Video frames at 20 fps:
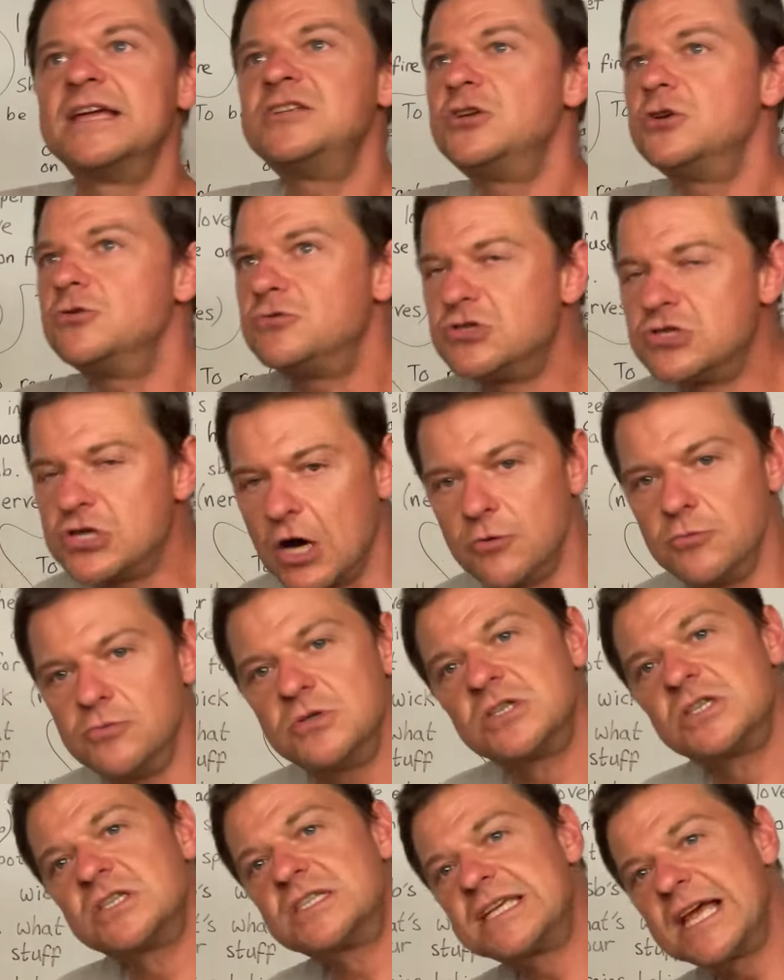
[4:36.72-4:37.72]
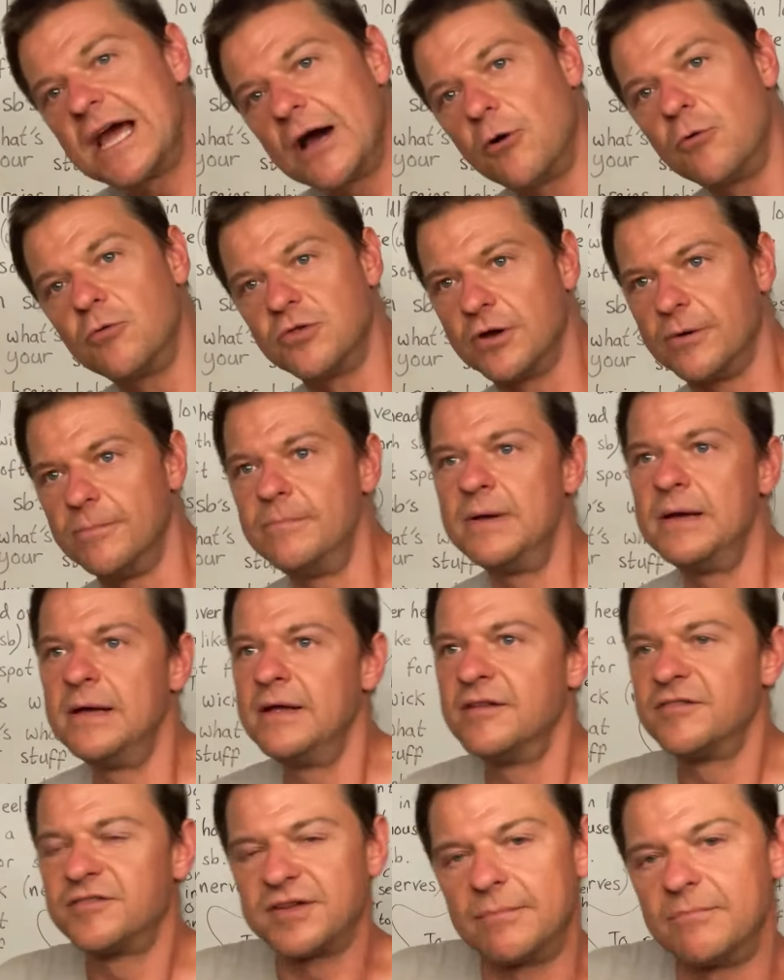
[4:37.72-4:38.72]
then you don't tell them
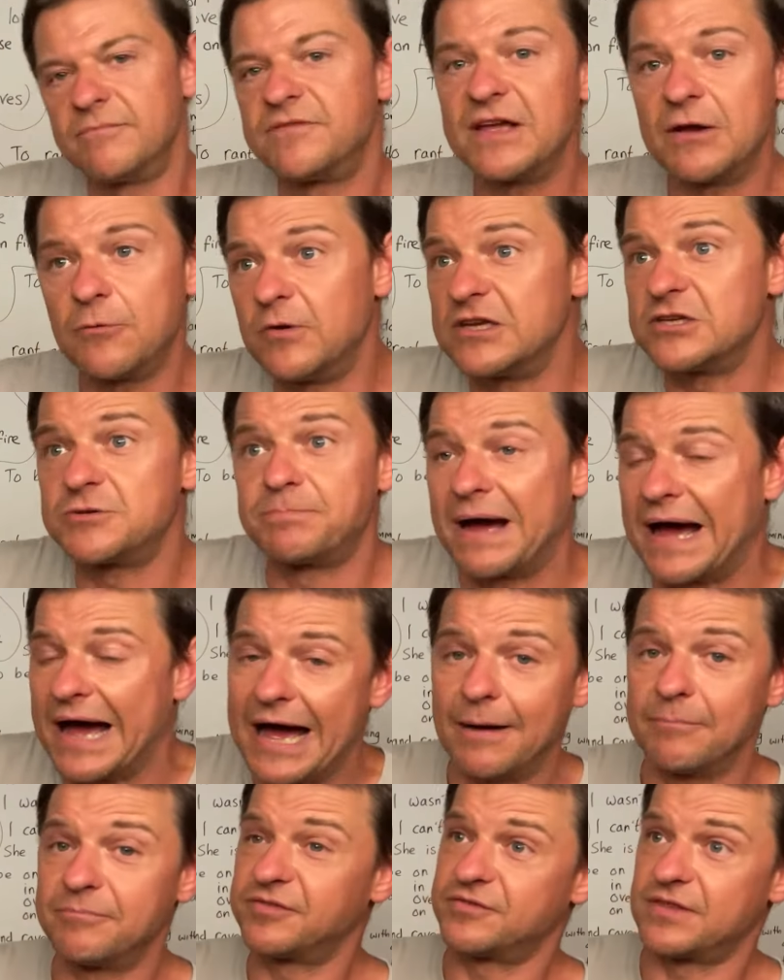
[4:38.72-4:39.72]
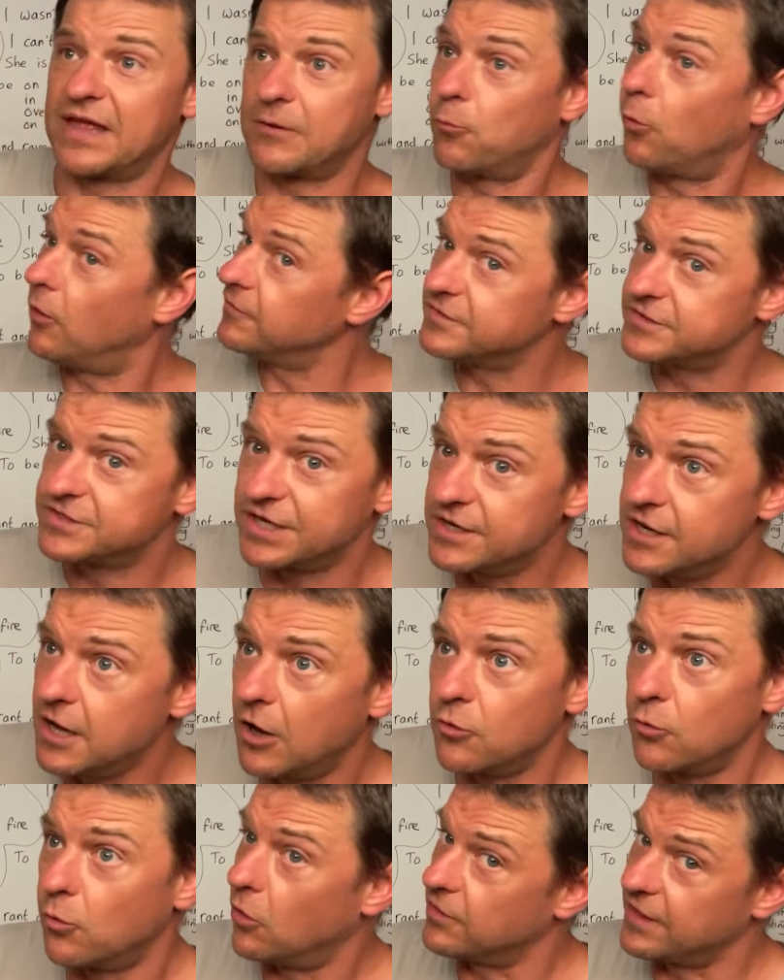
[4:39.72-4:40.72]
something which perhaps they want to
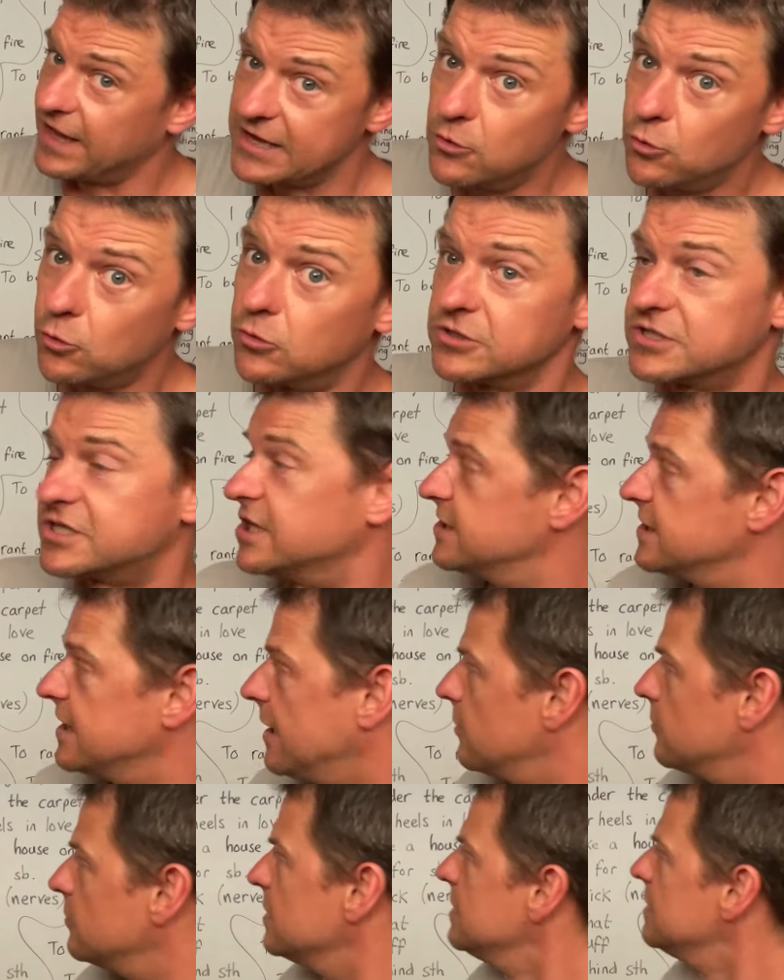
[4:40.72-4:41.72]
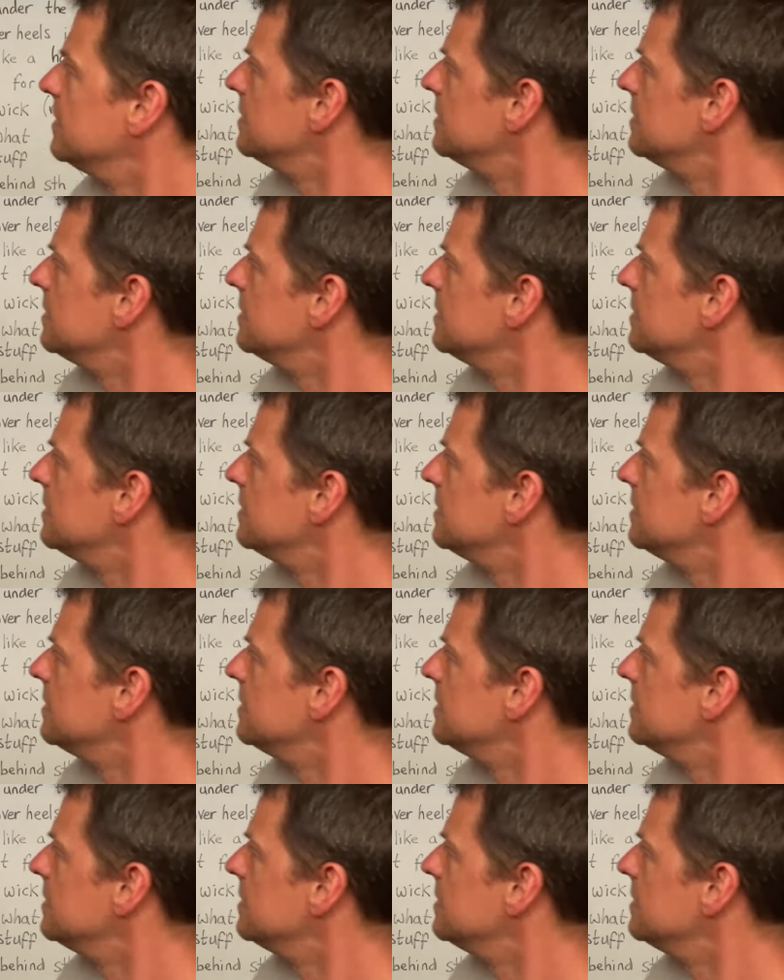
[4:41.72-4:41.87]
know or they ought to know.